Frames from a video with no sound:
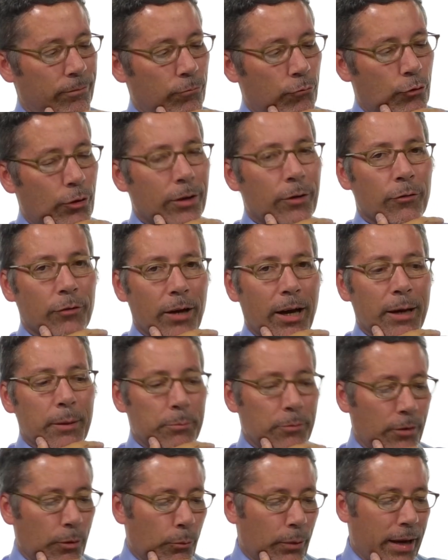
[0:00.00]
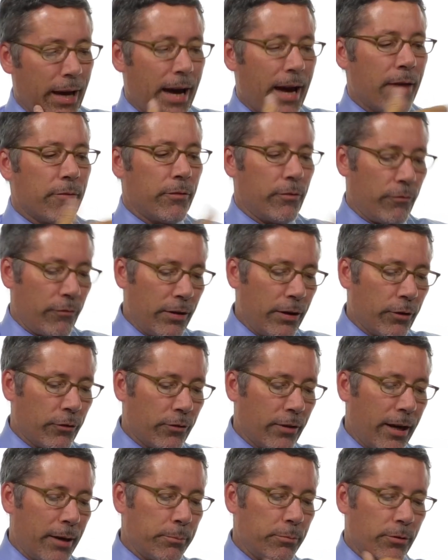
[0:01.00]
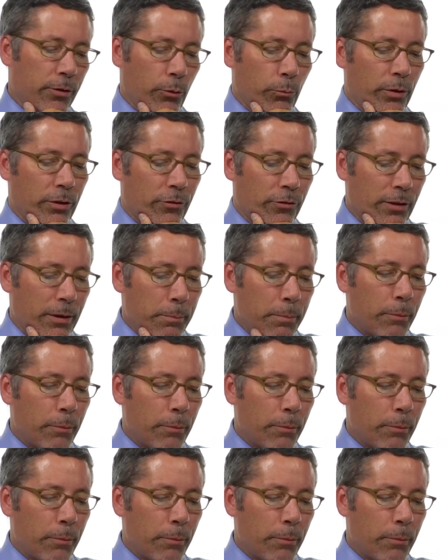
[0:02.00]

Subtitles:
genotypes that we have and phenotypes that we see.